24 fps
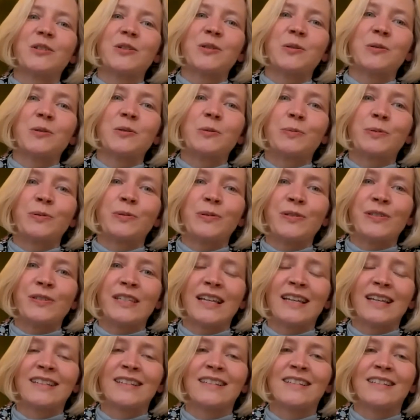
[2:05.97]
to
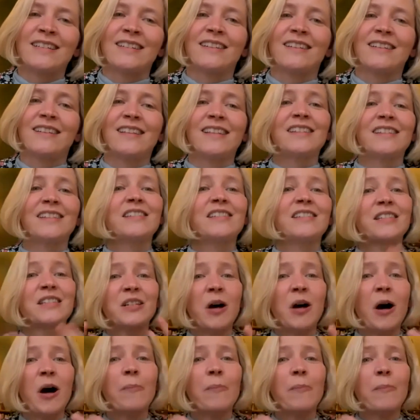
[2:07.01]
present this
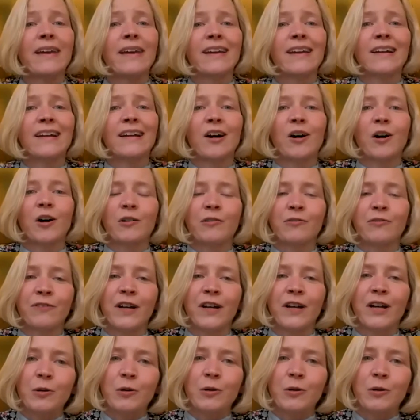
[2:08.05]
topic of